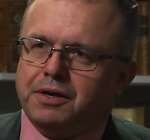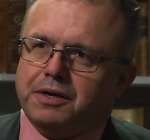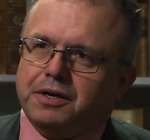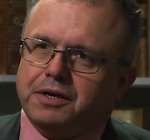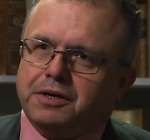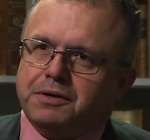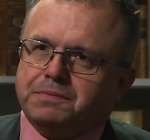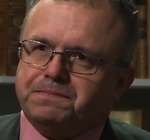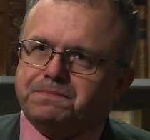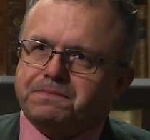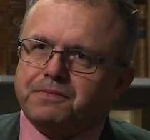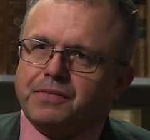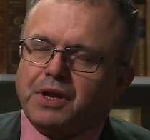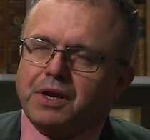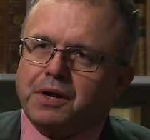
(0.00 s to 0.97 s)
um,
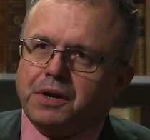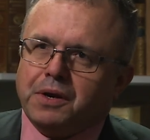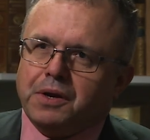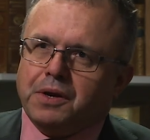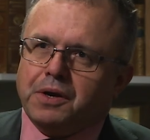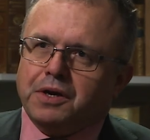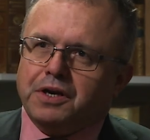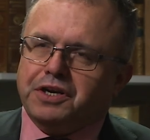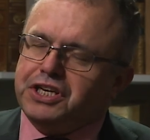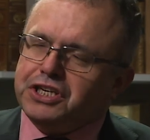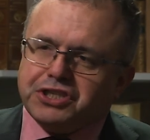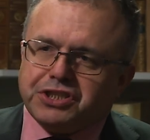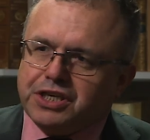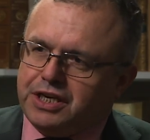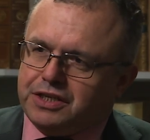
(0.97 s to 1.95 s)

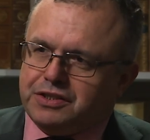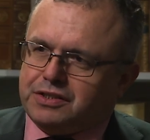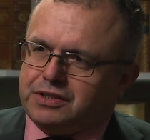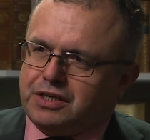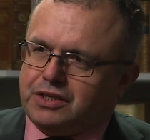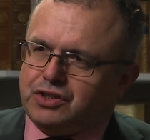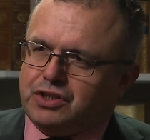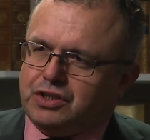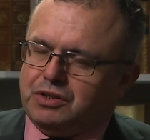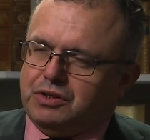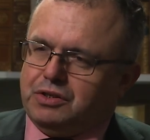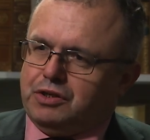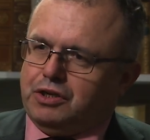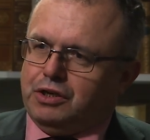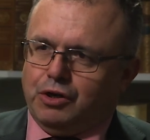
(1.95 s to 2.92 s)
initiated such a
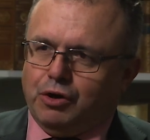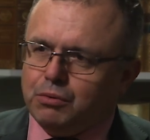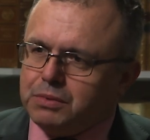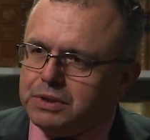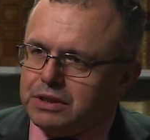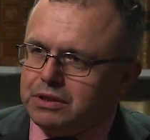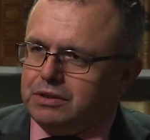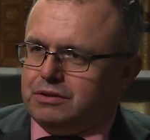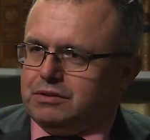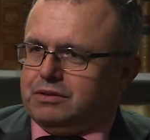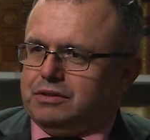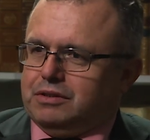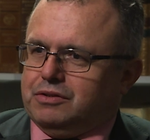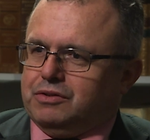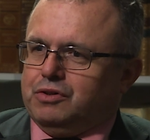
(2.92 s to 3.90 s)
global
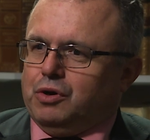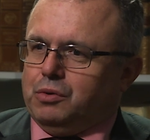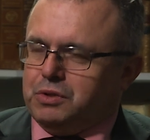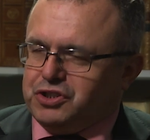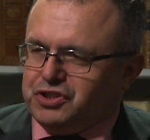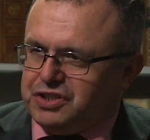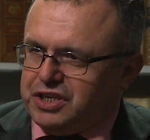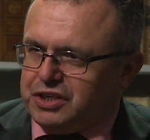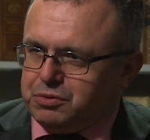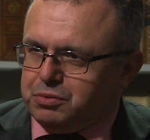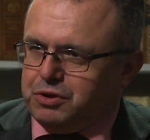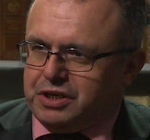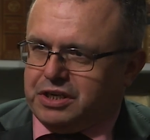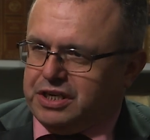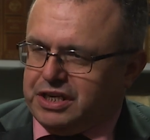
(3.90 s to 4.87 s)
knowledge
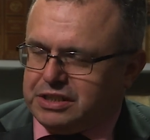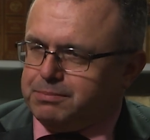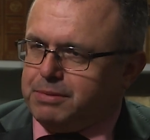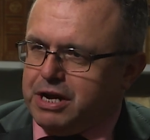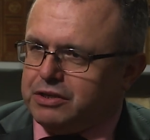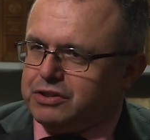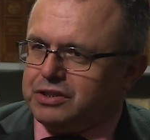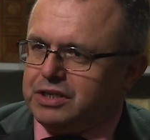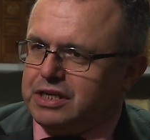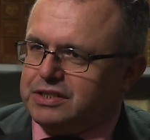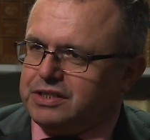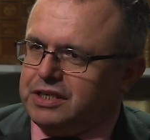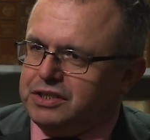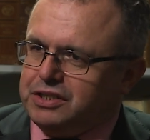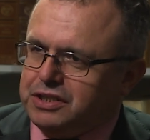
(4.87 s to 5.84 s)
network and expansion
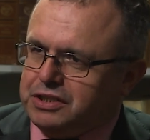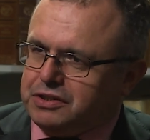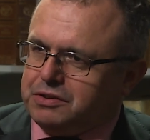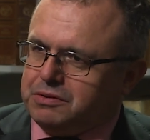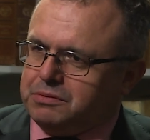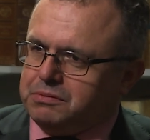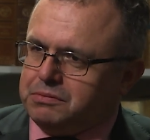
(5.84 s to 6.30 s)
as they did?